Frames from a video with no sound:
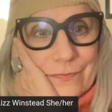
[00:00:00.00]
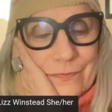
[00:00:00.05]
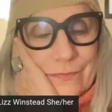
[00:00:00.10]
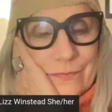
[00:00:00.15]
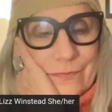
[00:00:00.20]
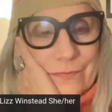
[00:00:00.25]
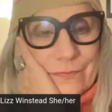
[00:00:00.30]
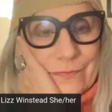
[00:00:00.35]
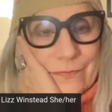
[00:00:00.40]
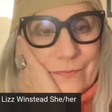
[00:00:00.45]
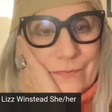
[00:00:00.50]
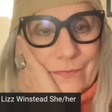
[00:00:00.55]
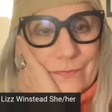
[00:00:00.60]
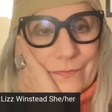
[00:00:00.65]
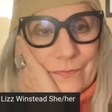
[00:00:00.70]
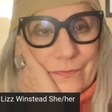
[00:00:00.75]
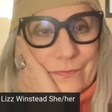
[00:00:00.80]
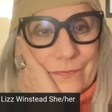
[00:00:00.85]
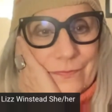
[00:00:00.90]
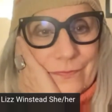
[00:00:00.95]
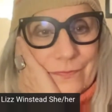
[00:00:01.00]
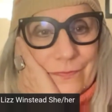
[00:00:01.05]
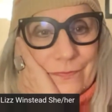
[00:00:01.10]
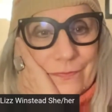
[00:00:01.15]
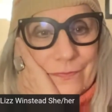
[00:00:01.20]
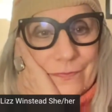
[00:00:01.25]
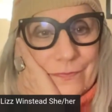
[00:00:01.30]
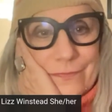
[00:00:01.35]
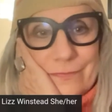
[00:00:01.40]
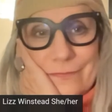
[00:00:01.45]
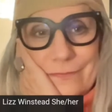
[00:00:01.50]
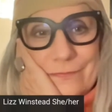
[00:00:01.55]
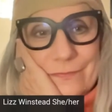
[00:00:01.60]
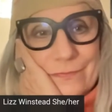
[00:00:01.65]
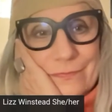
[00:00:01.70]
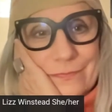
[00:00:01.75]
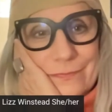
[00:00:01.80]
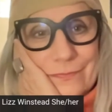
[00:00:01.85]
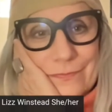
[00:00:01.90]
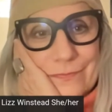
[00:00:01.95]

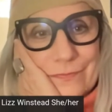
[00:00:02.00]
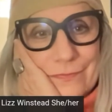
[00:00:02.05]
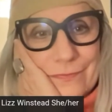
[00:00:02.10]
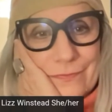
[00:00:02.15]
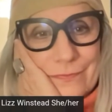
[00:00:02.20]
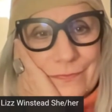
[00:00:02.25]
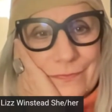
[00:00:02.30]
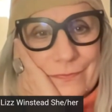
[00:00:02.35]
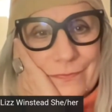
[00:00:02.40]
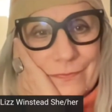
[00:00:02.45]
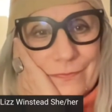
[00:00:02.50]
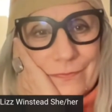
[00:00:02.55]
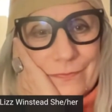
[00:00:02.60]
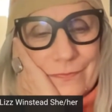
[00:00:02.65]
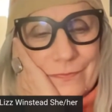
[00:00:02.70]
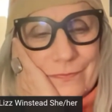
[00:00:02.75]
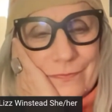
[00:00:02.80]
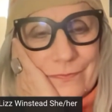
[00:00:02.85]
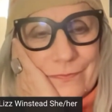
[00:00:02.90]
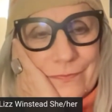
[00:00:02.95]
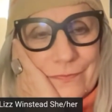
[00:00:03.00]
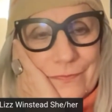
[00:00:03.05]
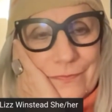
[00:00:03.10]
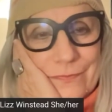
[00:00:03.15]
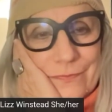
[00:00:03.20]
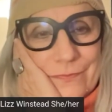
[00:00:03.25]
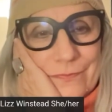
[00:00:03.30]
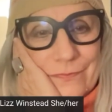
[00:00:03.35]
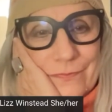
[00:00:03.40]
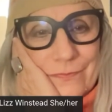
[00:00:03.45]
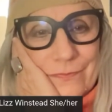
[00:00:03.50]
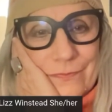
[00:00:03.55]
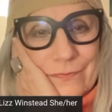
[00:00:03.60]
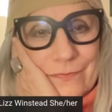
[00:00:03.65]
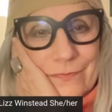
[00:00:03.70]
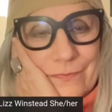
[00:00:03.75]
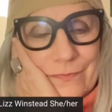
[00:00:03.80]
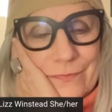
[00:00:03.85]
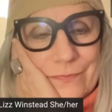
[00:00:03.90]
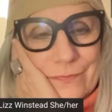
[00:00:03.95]

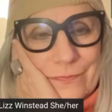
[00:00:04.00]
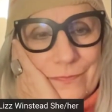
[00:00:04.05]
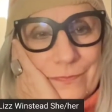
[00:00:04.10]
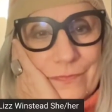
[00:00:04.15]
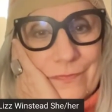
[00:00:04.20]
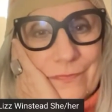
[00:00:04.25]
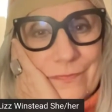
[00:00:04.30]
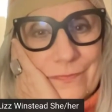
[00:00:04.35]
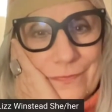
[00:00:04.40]
(not speaking)